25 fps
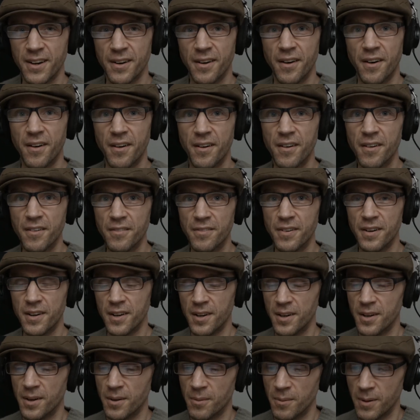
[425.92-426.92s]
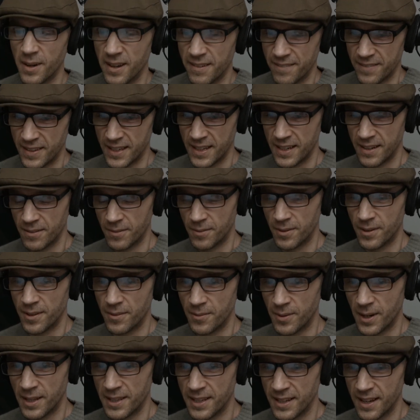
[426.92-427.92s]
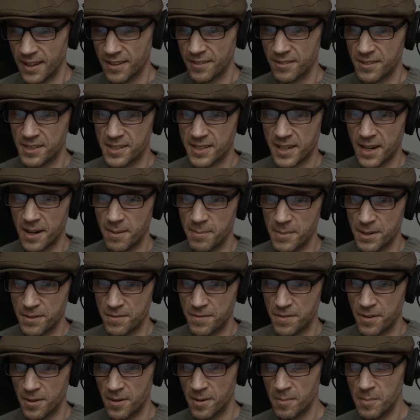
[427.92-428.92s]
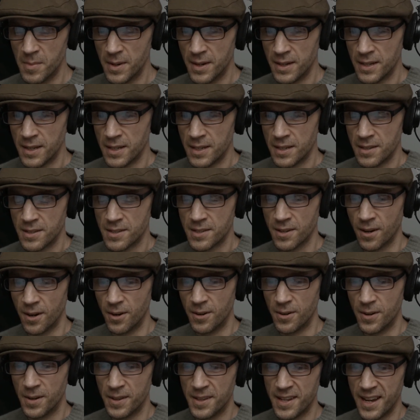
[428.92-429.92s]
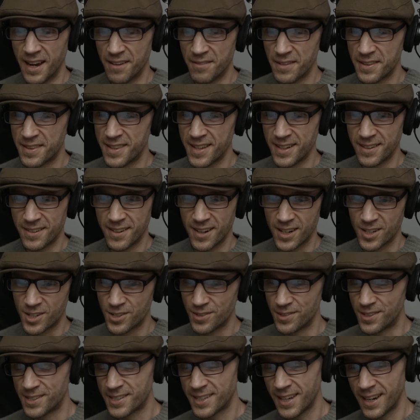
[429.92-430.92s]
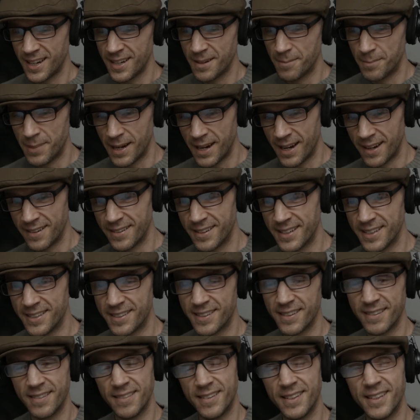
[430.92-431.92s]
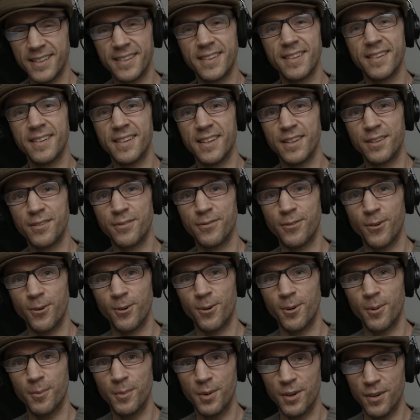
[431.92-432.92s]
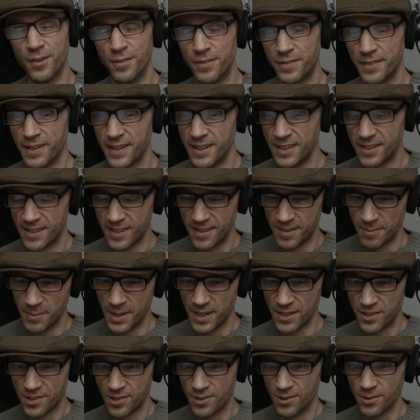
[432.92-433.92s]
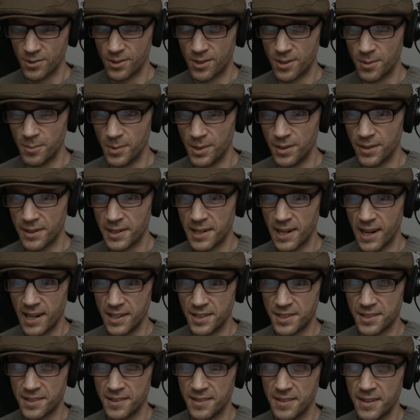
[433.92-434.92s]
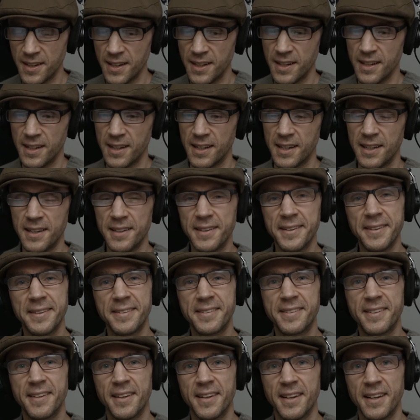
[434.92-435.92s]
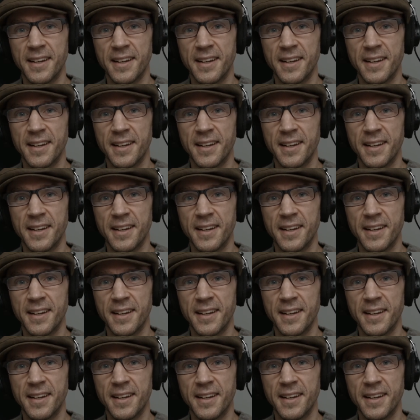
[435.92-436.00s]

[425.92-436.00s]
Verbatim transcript: of where the where the other is coming from. So the other thing that I should say about this this this form of interdimensional communication is